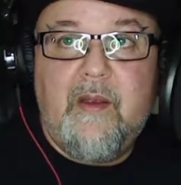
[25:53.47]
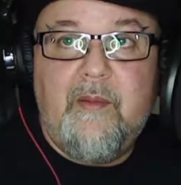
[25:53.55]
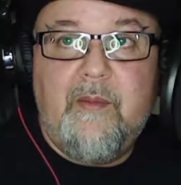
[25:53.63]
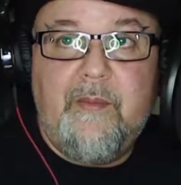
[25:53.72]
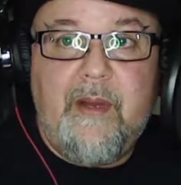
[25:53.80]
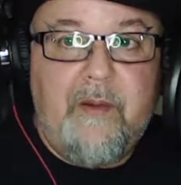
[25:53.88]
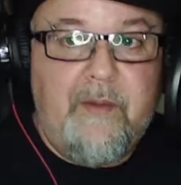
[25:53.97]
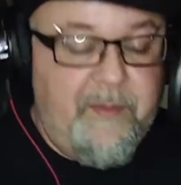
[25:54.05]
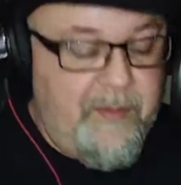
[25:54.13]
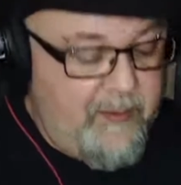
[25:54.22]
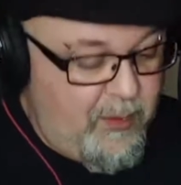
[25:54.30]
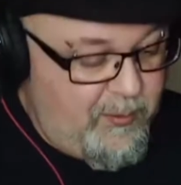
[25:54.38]
Bear with
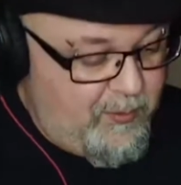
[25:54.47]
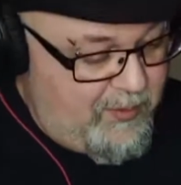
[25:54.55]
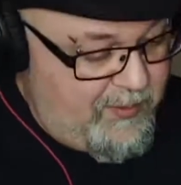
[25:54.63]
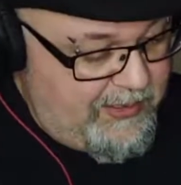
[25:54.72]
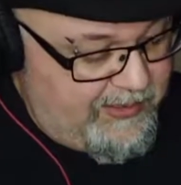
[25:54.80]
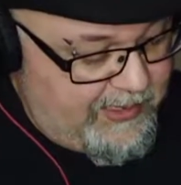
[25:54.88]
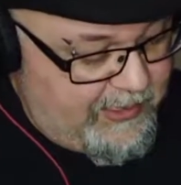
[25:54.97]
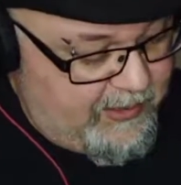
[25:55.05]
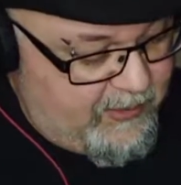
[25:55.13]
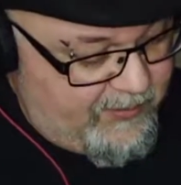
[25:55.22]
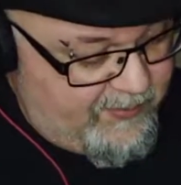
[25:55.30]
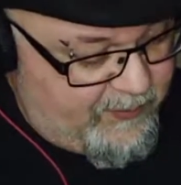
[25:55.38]
me one moment as I
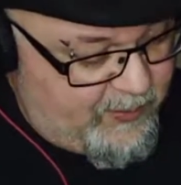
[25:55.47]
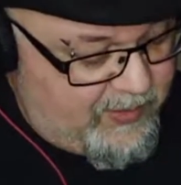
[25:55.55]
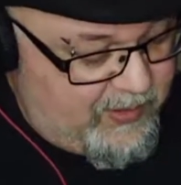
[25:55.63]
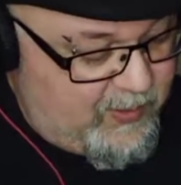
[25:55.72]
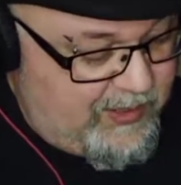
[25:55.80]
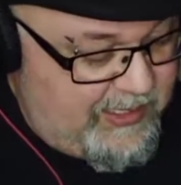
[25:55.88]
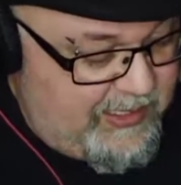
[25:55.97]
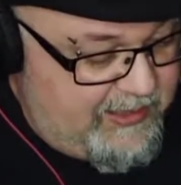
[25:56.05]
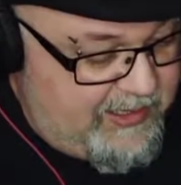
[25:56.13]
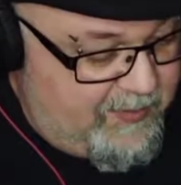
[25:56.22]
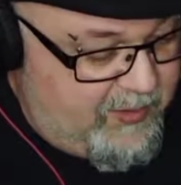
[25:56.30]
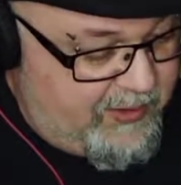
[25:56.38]
look for what it is
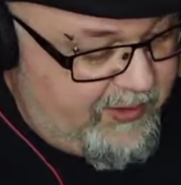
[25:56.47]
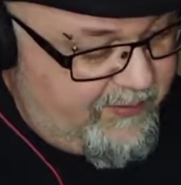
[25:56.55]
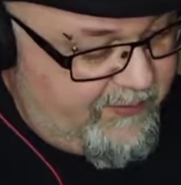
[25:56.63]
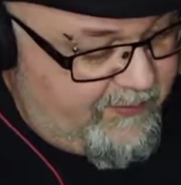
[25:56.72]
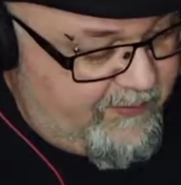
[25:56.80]
I'm looking